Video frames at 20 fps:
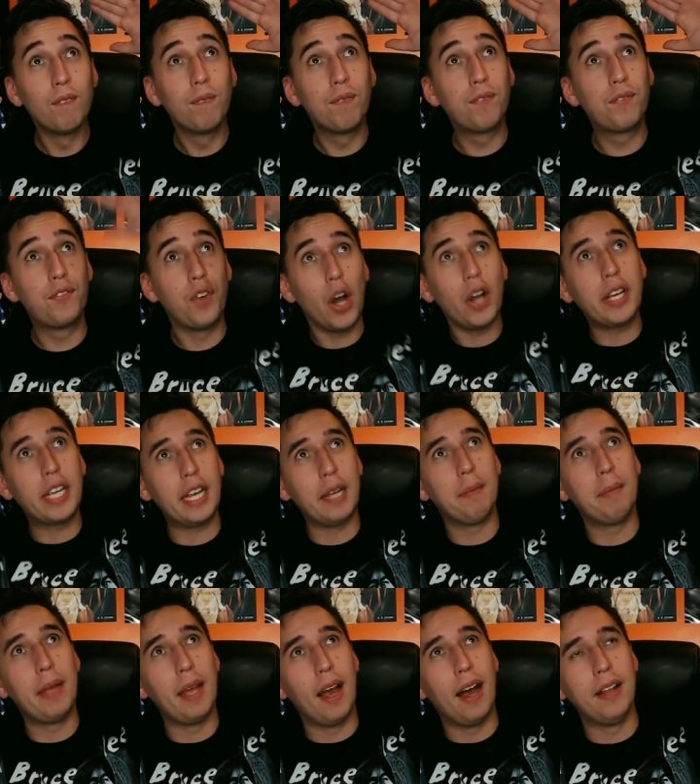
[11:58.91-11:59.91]

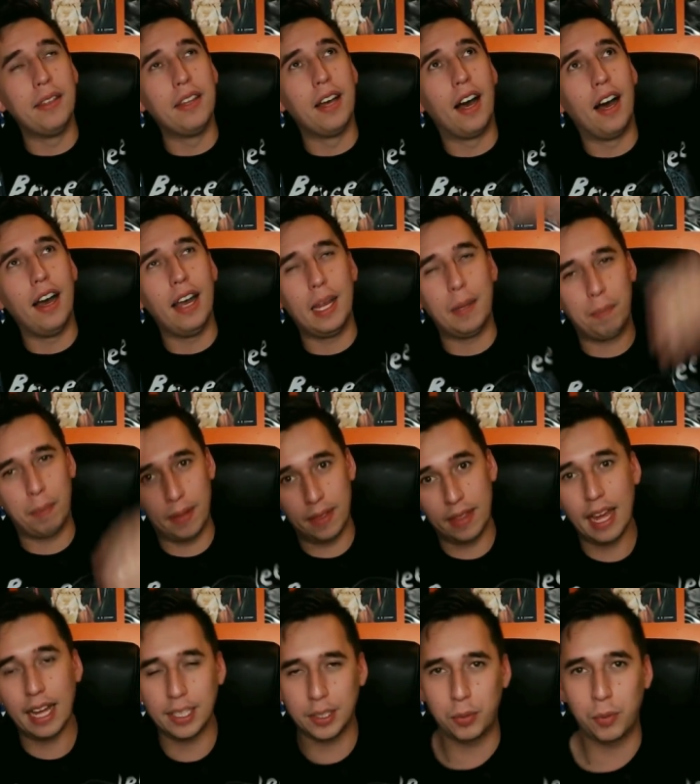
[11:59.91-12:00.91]
fucking beyond the hype,
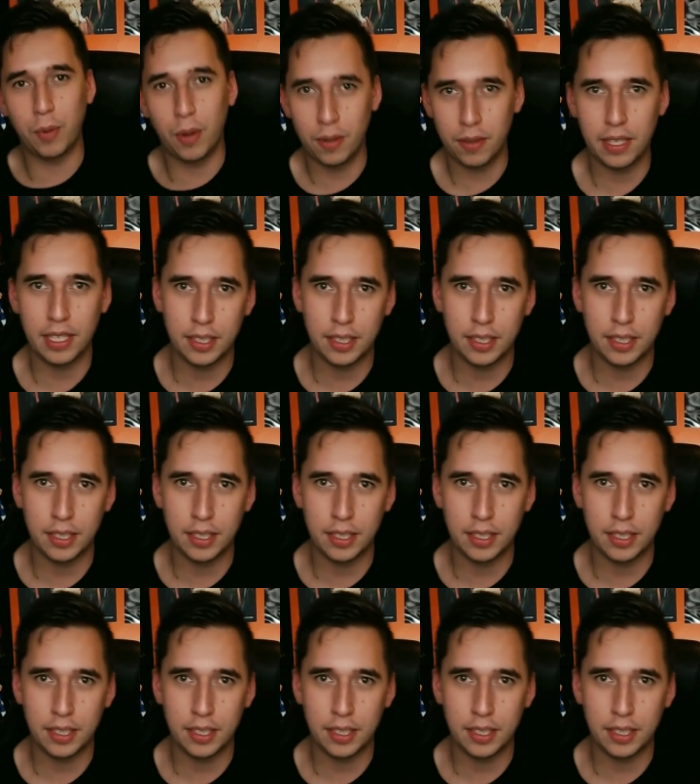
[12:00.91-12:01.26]
and that's where